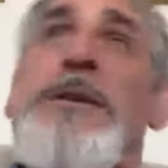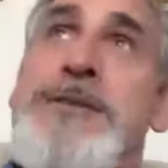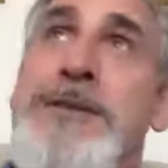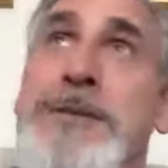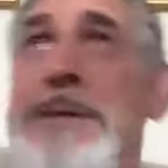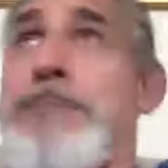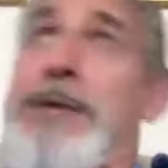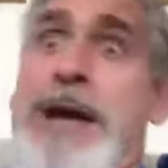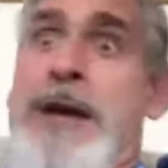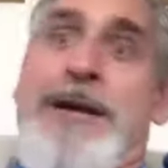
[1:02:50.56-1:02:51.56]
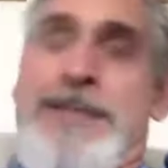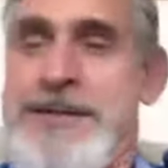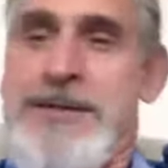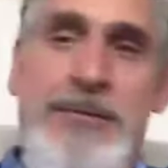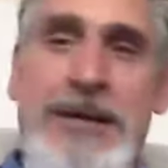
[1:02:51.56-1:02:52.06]
of other people there on the
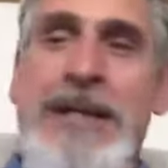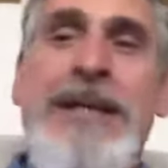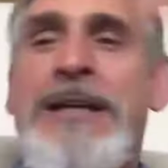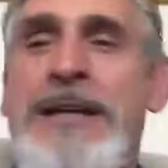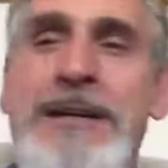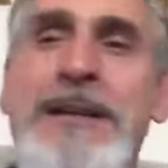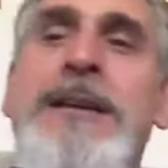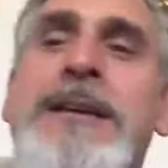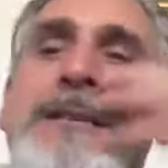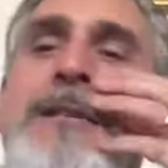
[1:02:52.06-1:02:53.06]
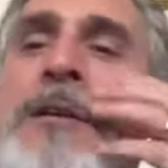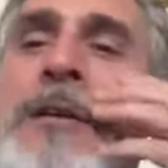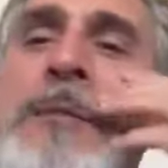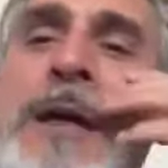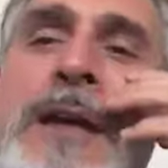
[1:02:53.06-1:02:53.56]
screen, and do you know what
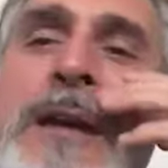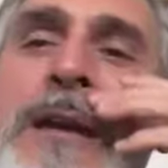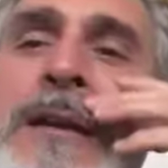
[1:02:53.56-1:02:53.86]
I mean? And